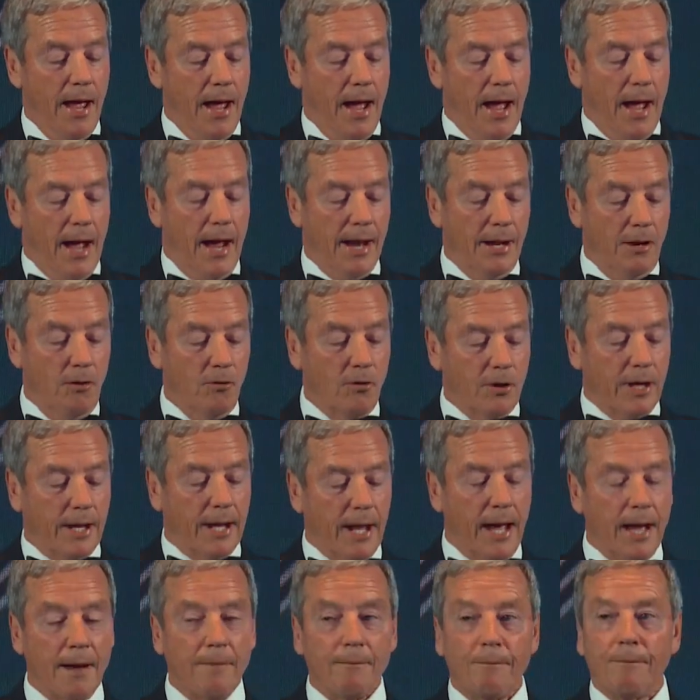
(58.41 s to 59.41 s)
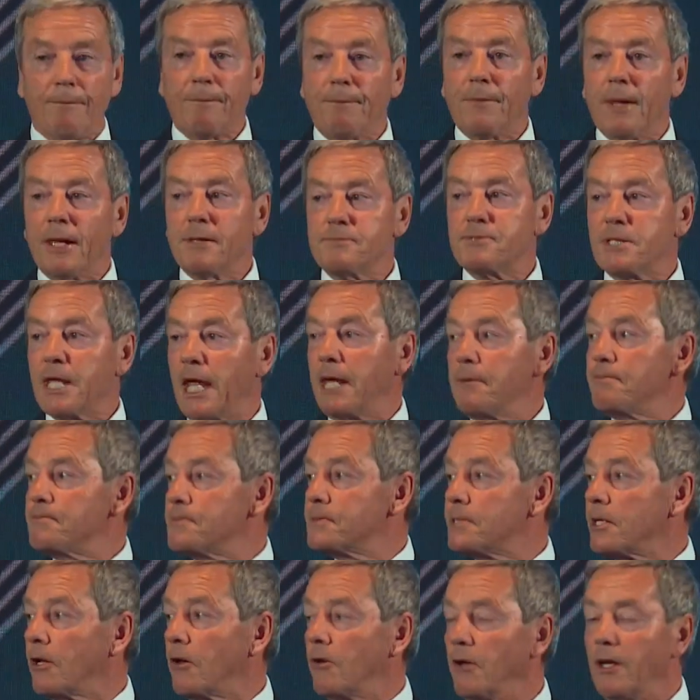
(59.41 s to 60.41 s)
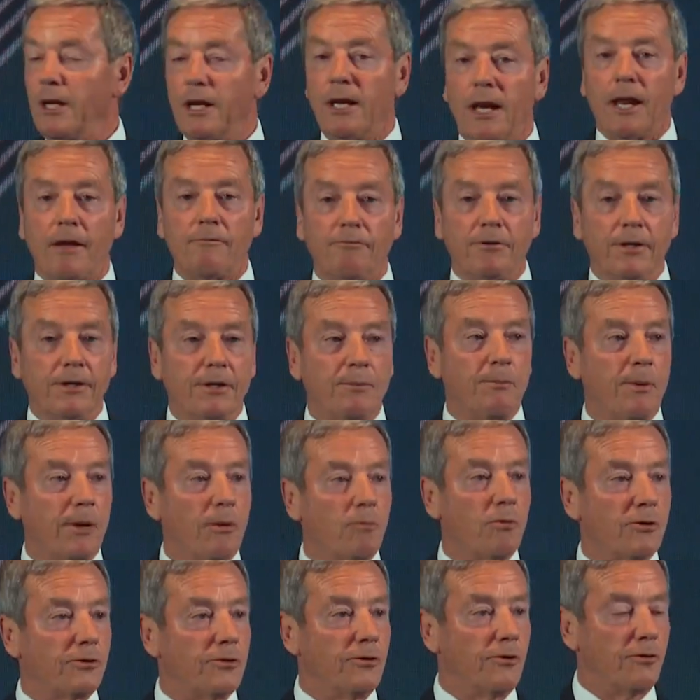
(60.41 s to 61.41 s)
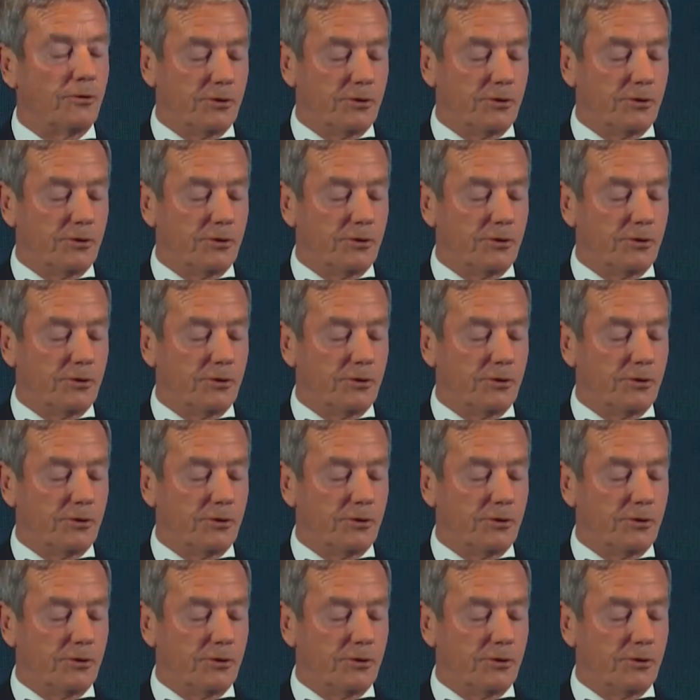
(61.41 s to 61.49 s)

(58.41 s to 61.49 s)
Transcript: Hey, look, it's absolutely lovely to be with you